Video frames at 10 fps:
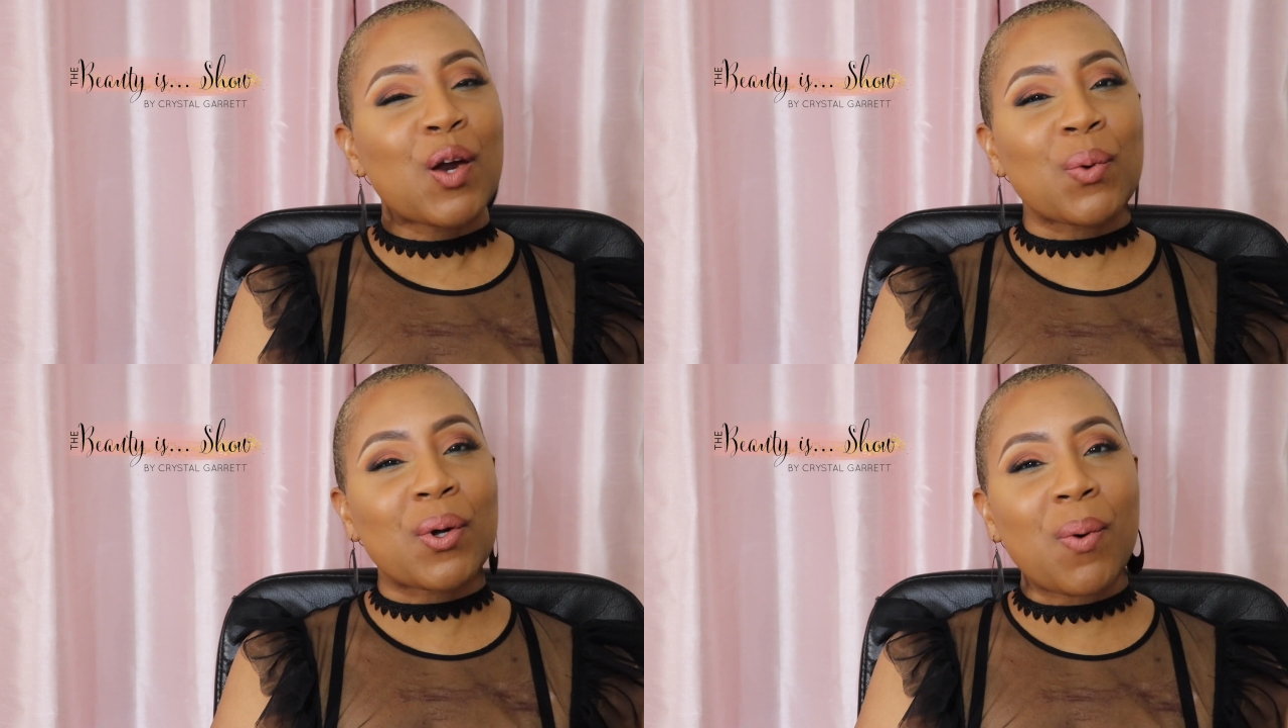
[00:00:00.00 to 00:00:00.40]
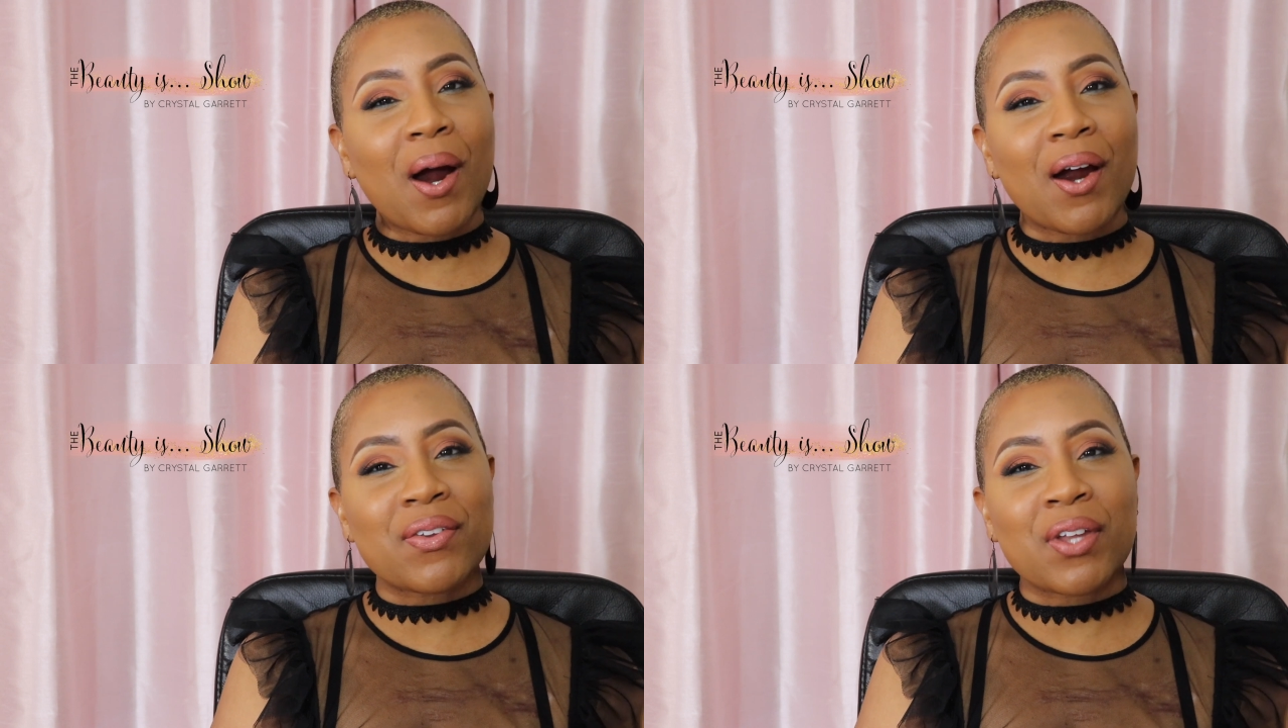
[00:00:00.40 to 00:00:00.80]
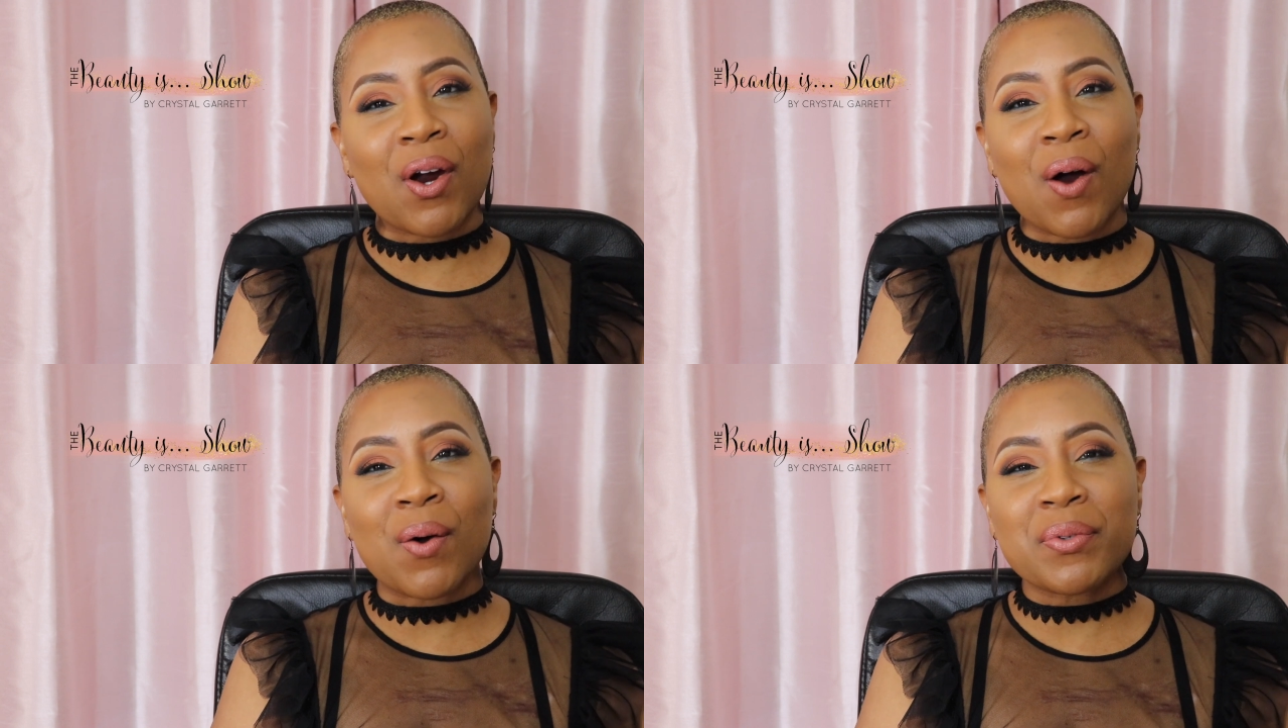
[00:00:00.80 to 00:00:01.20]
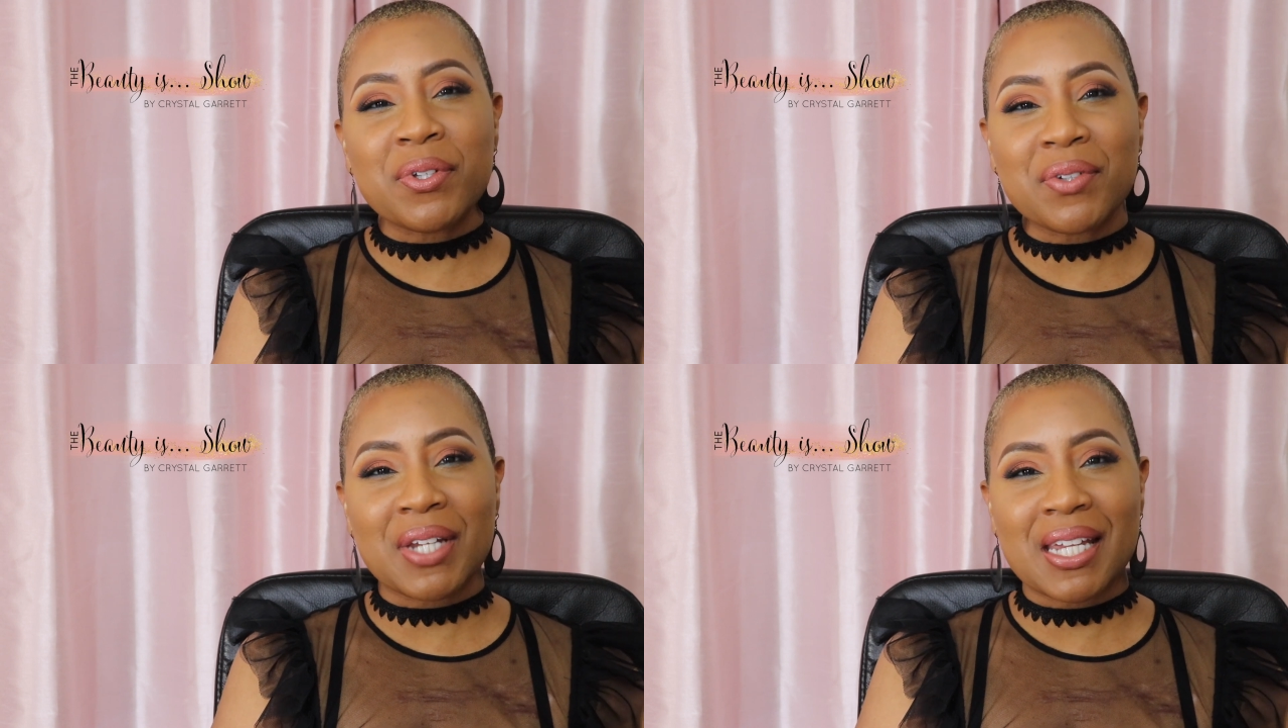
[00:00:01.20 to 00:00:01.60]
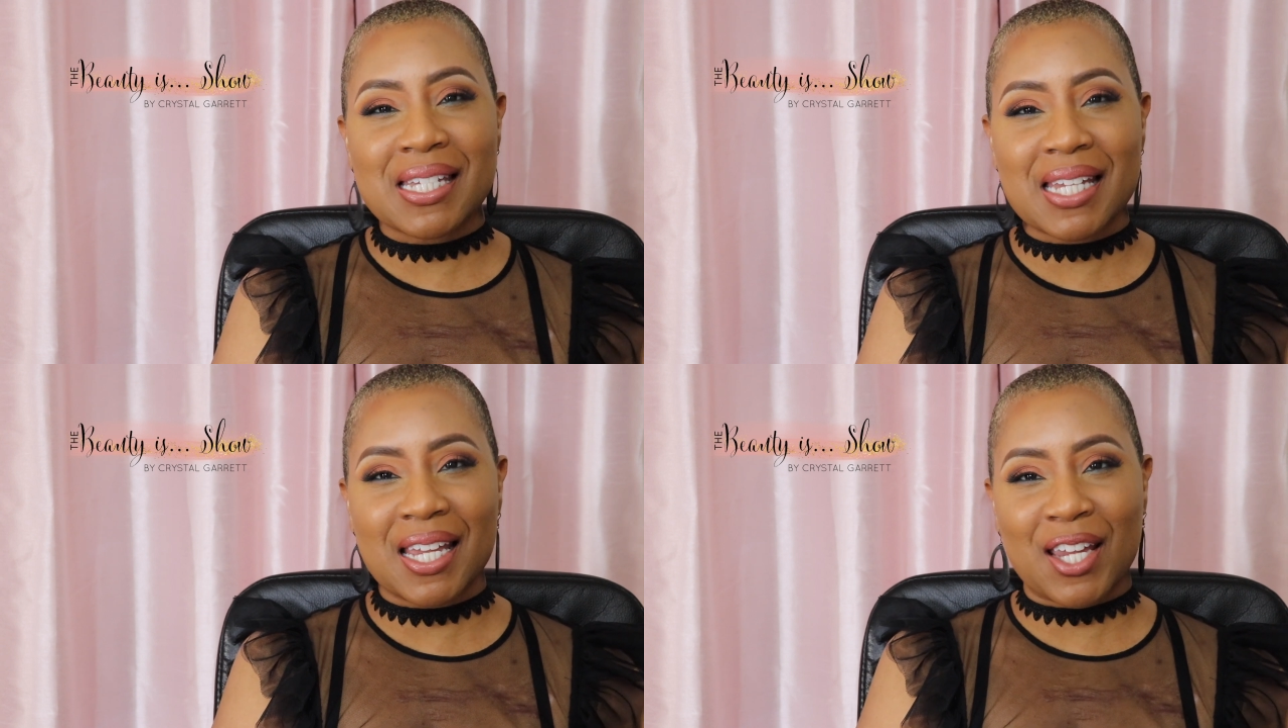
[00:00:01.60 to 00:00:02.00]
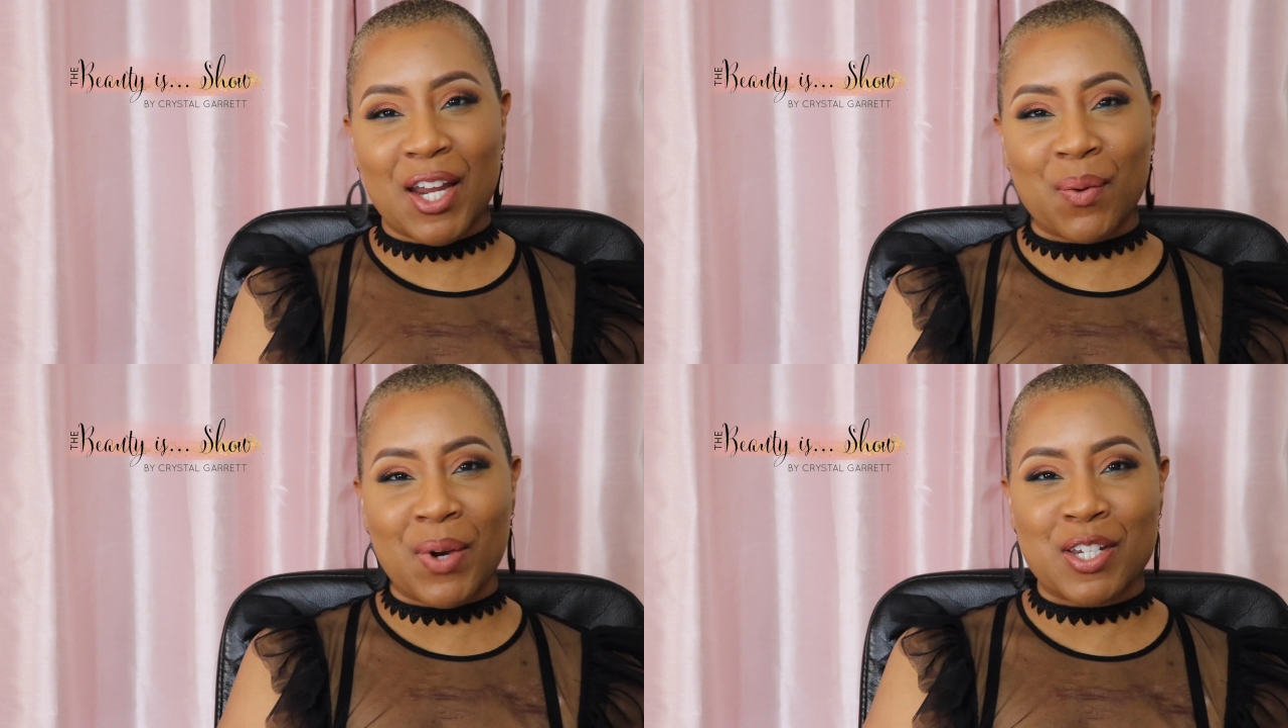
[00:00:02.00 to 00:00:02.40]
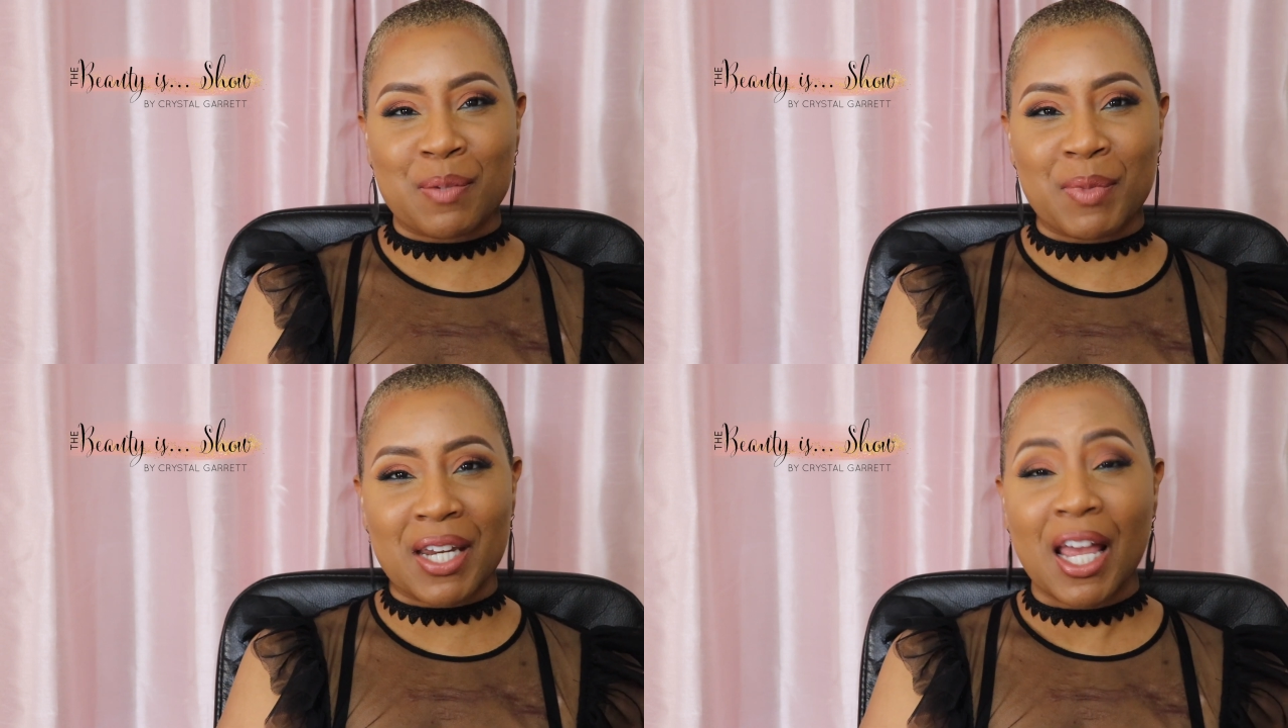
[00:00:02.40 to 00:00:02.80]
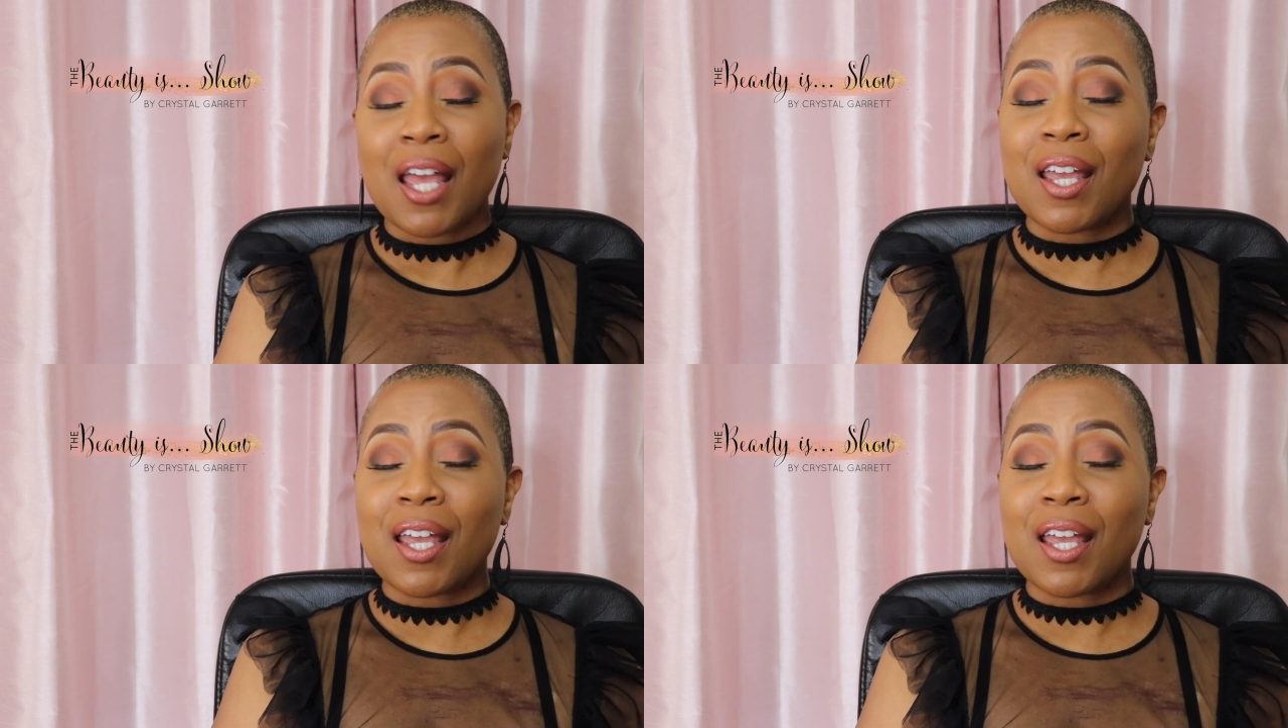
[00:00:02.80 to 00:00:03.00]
require their own unique skincare regimen